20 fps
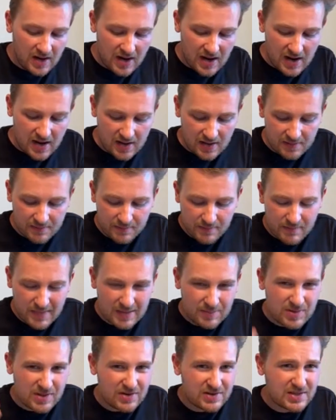
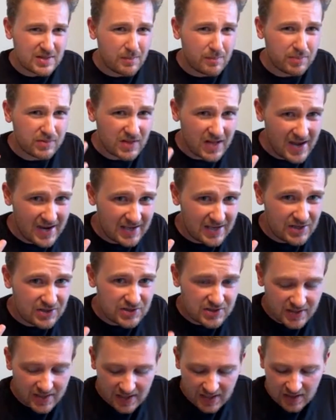Maybe there's a
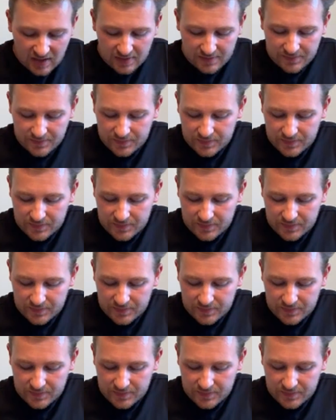blockage there.